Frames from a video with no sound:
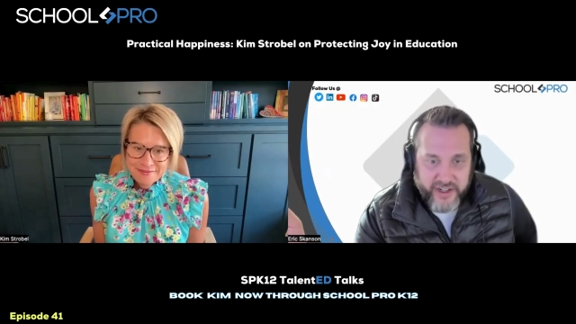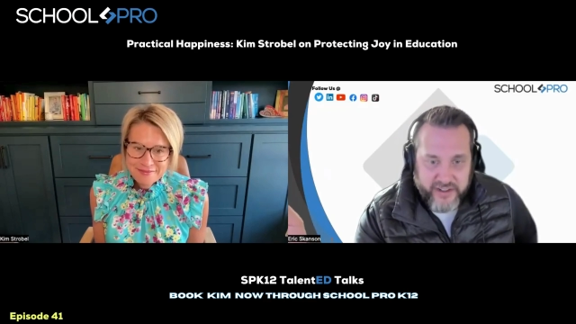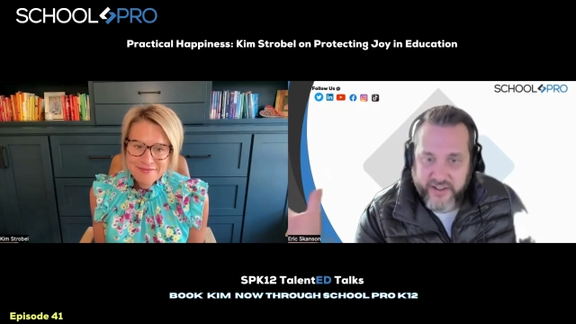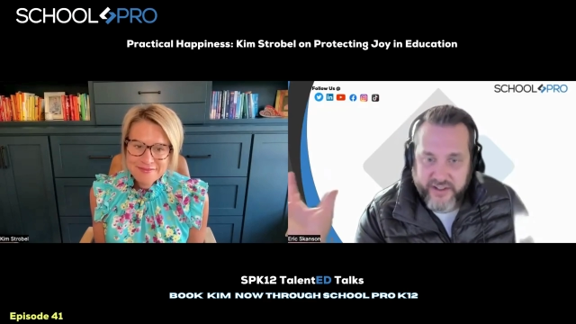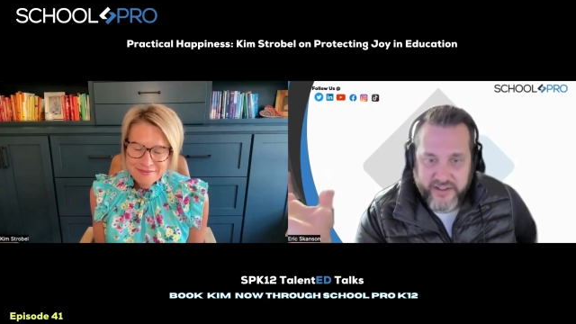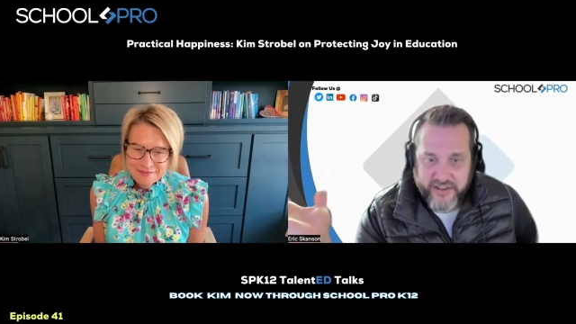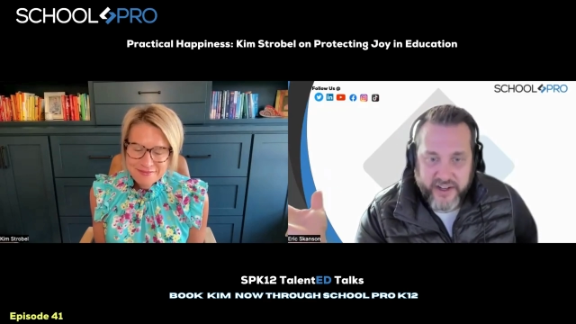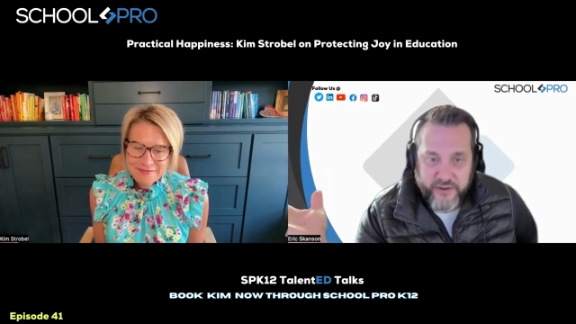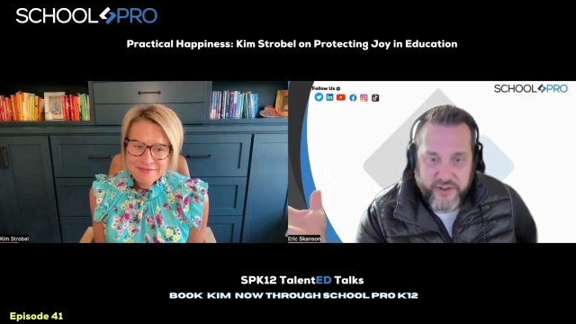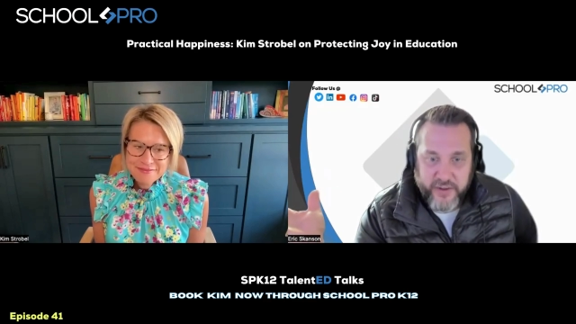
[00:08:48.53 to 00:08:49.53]
Speaker 1: it's a it's a
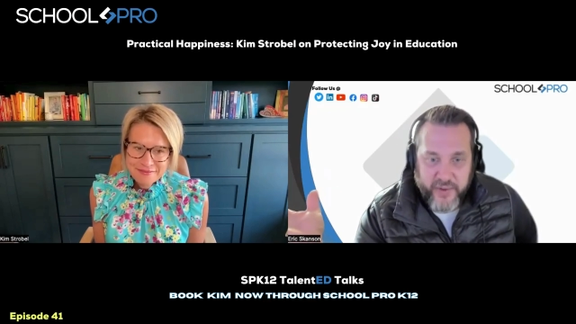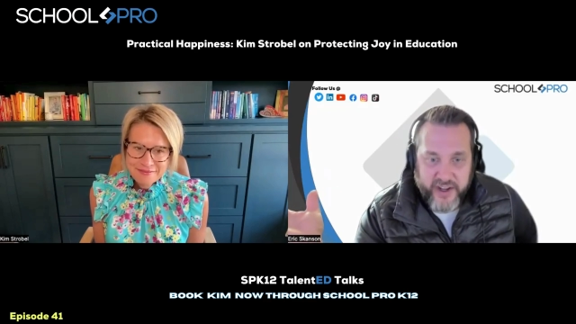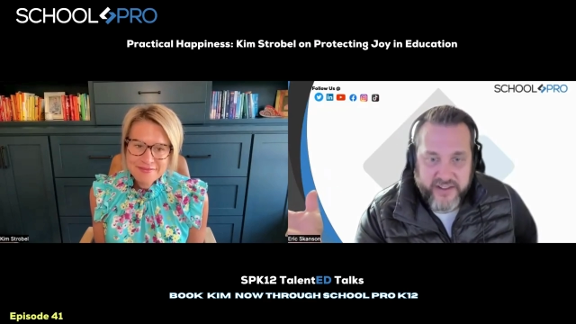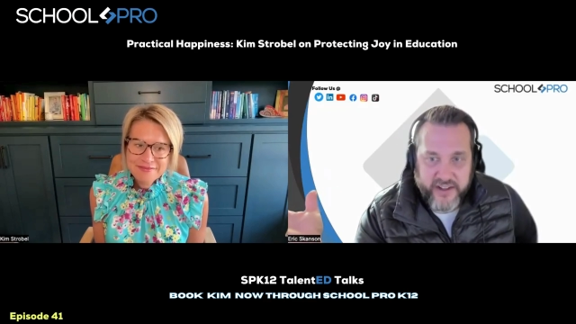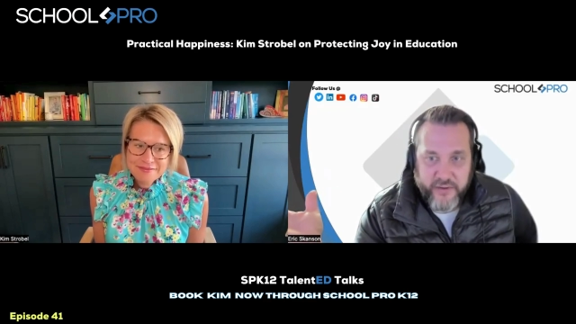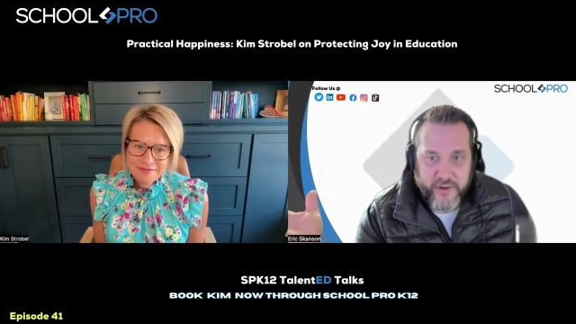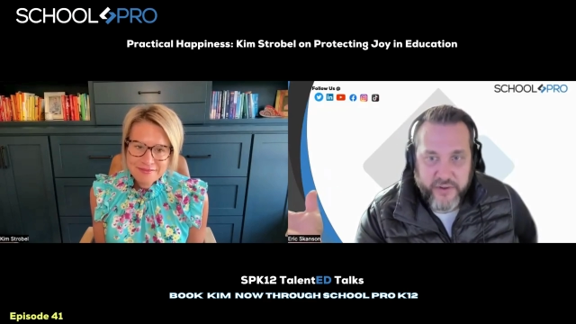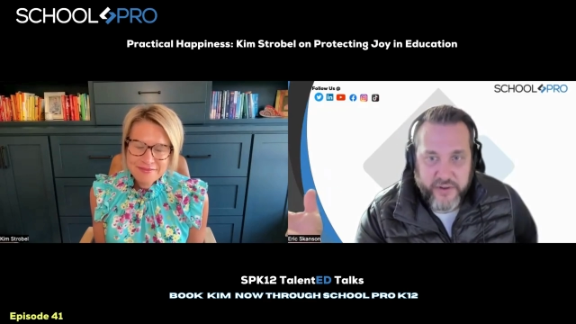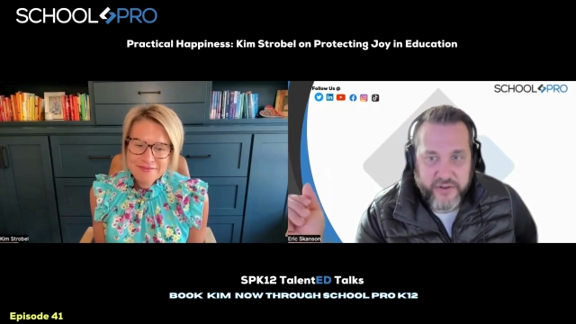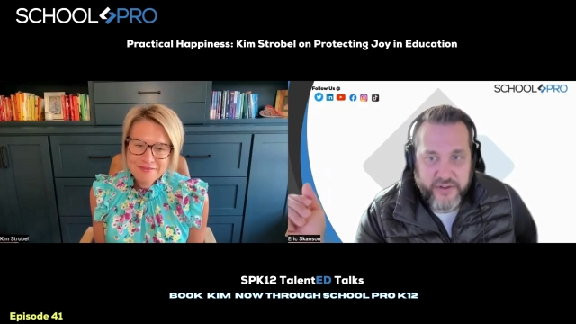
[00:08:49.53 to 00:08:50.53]
scarcity mindset
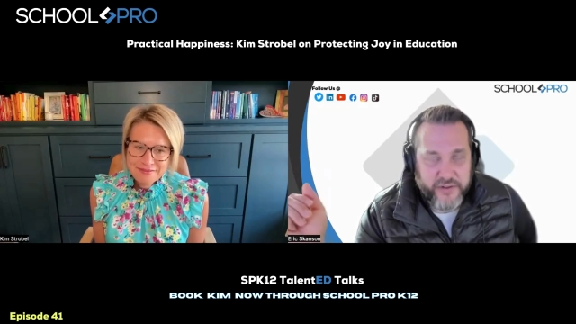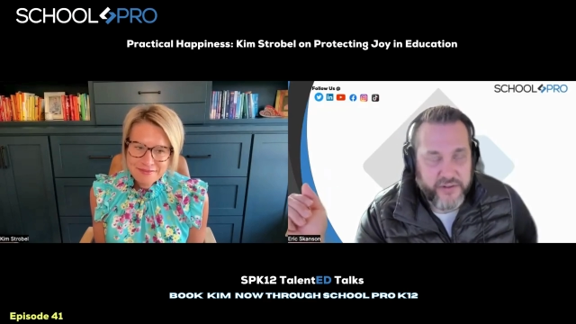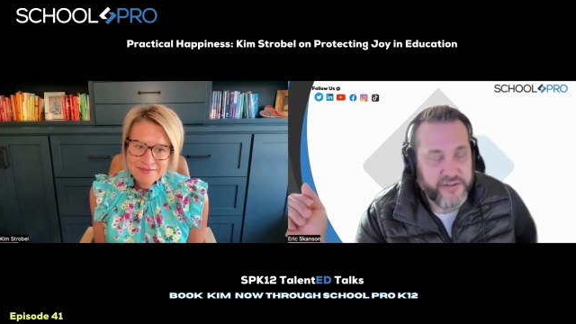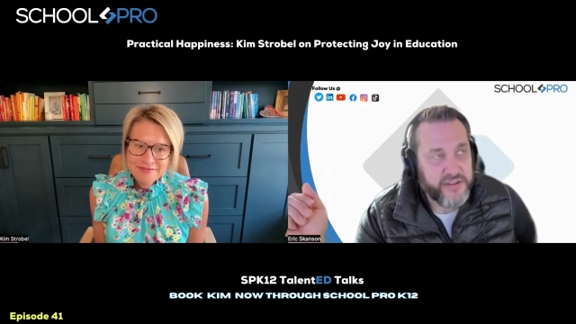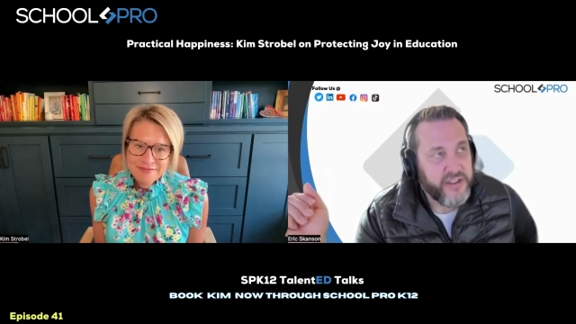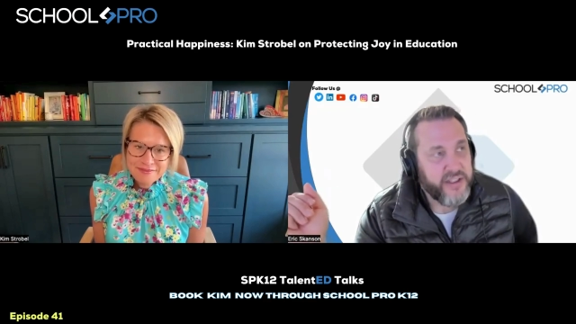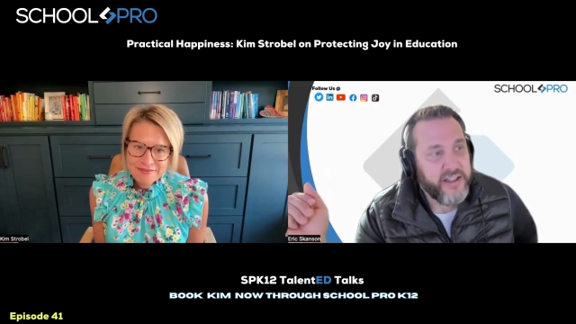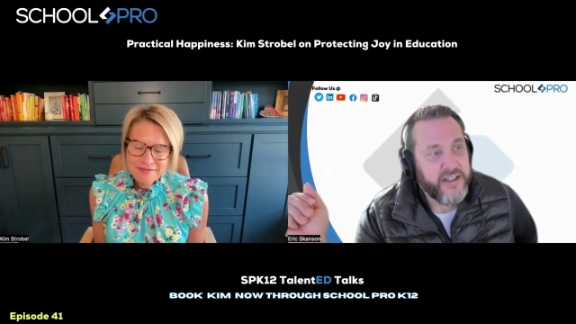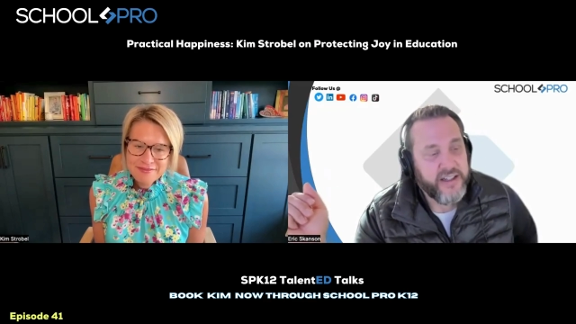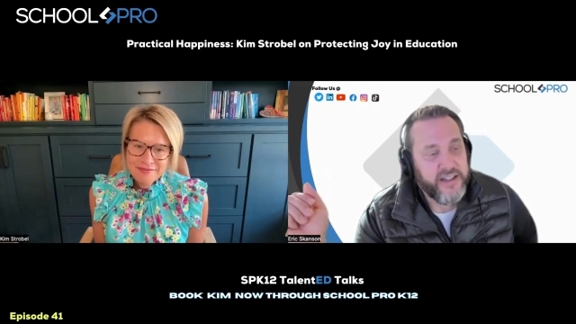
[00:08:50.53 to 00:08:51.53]
around those two
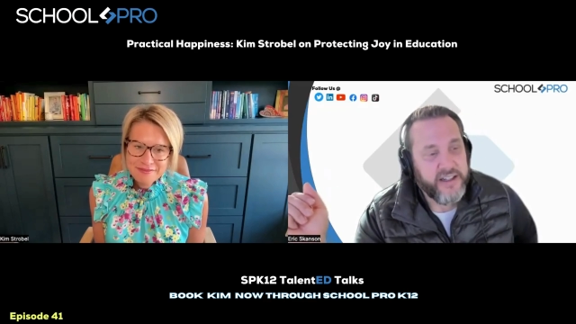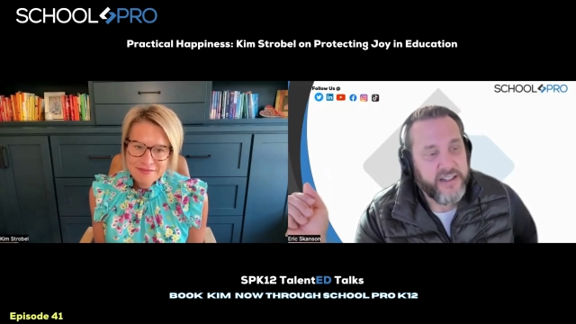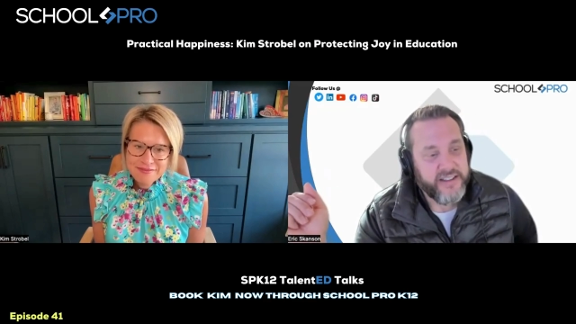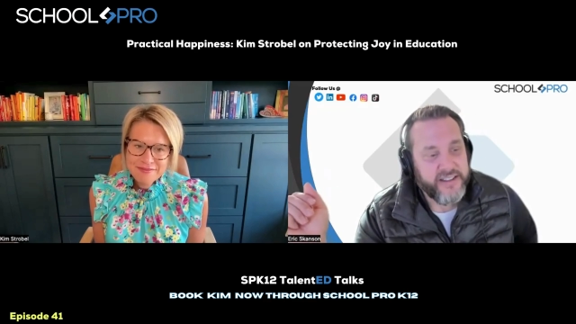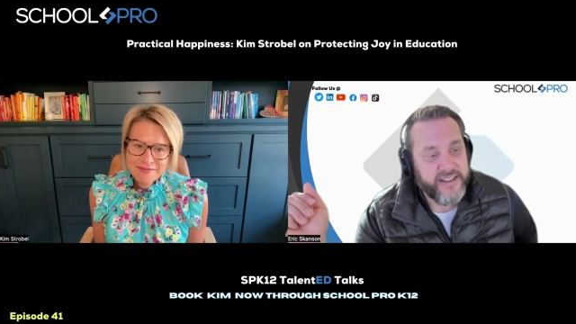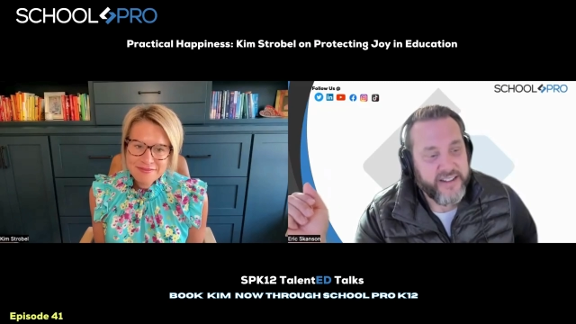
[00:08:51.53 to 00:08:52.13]
uh,